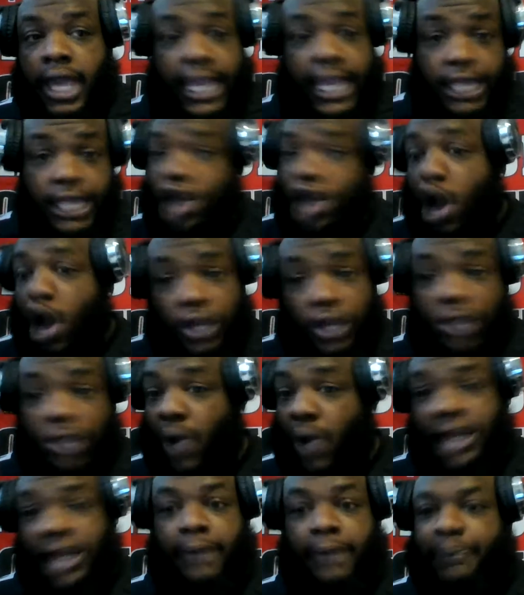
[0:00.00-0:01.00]
He
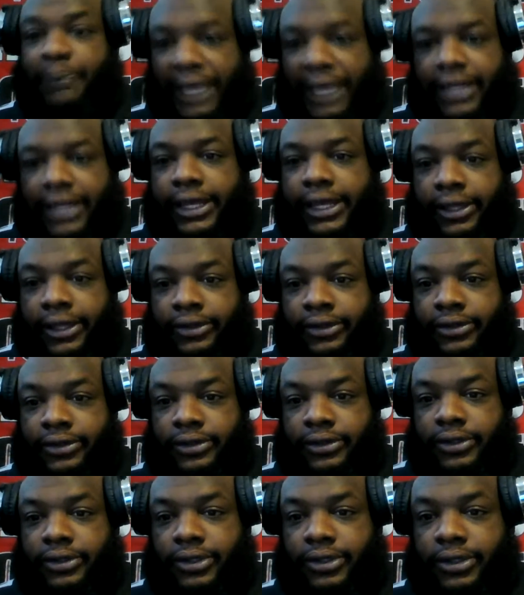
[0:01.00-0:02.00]
want to be there.
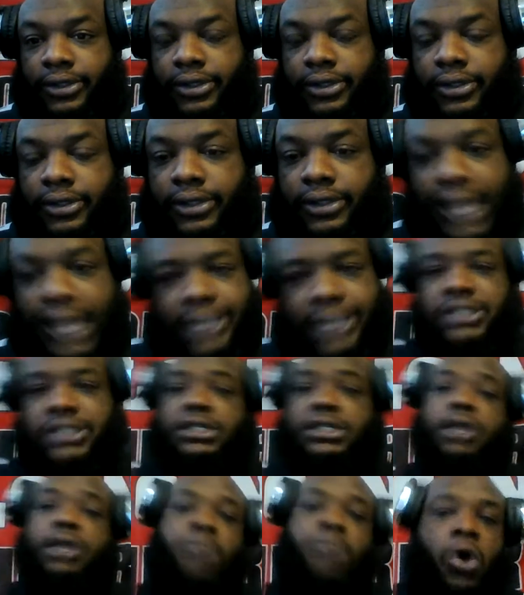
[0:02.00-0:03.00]
Like
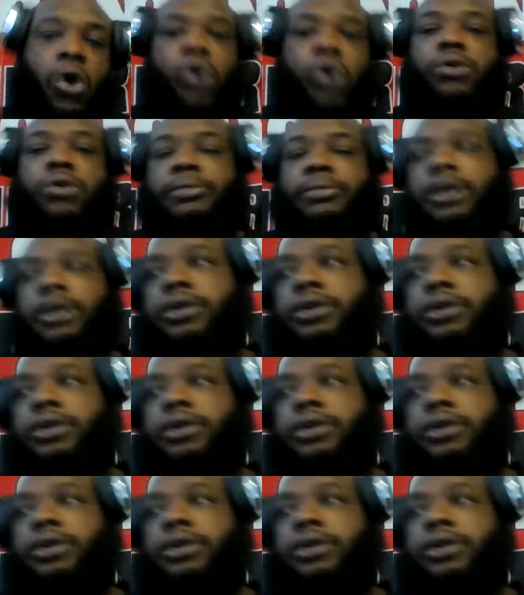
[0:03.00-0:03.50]
just come on.